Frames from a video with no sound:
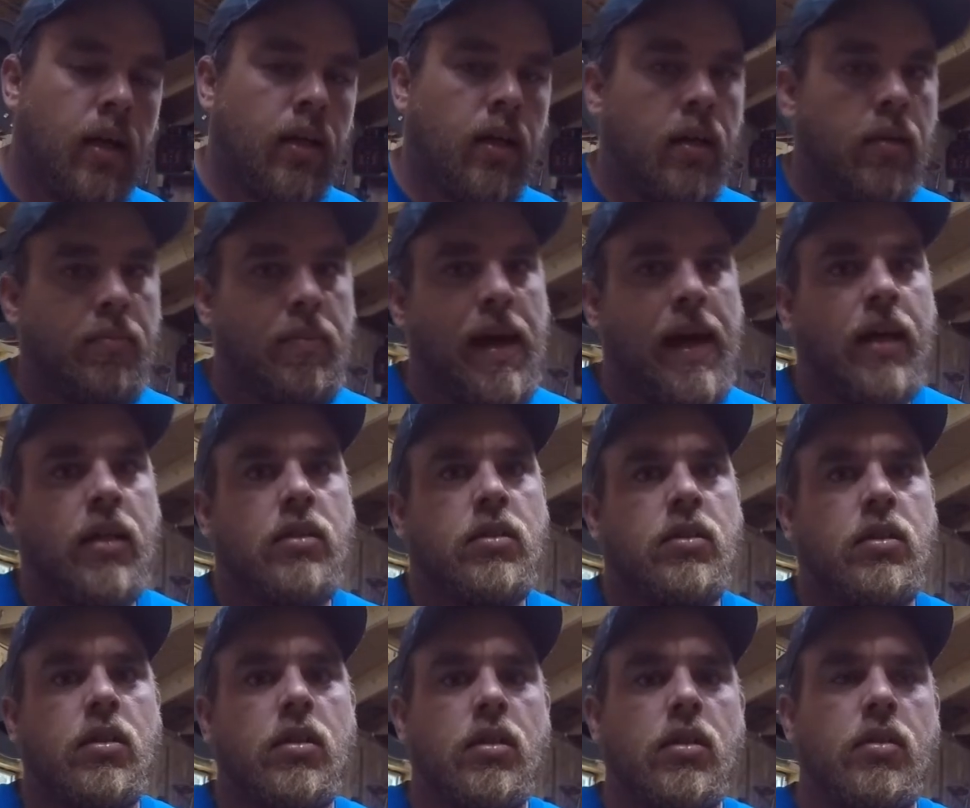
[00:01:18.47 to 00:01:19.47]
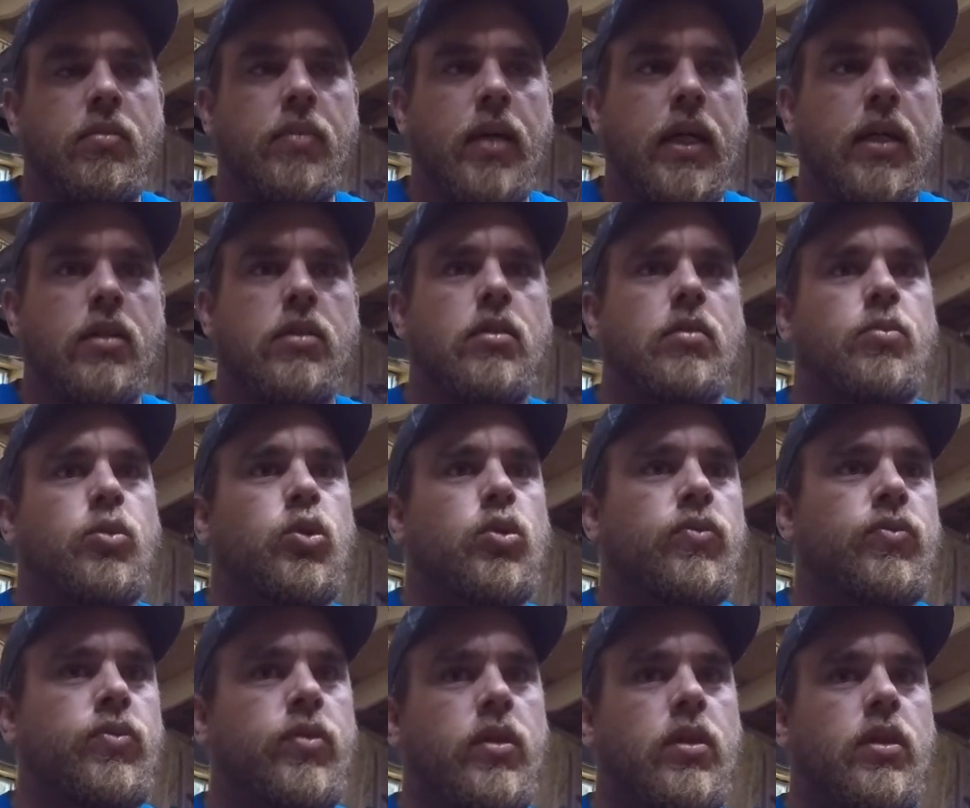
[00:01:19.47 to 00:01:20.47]
can get back to making some more
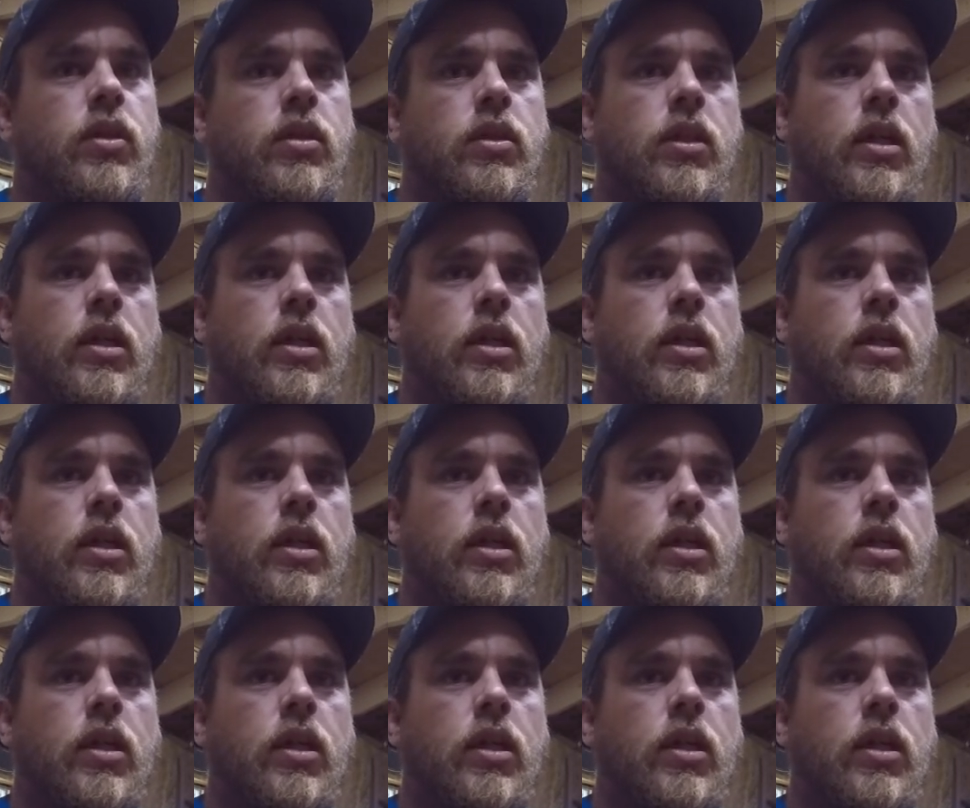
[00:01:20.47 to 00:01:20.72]
footage